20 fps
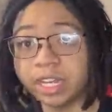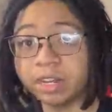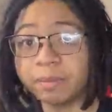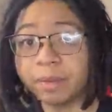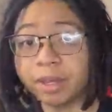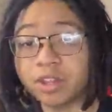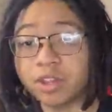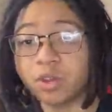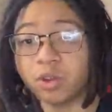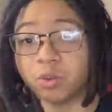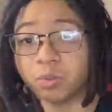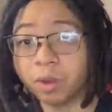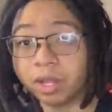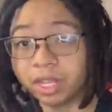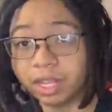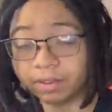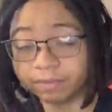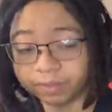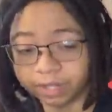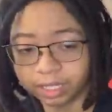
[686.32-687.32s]
and make sure you run
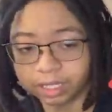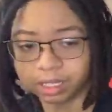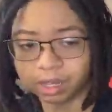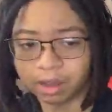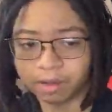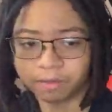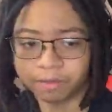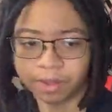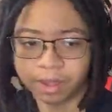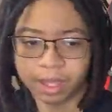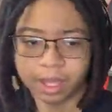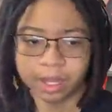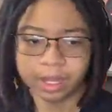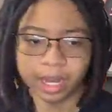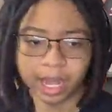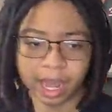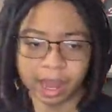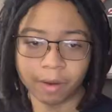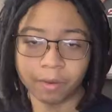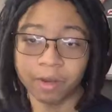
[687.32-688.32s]
that face off.
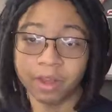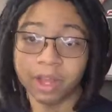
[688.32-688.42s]
Now,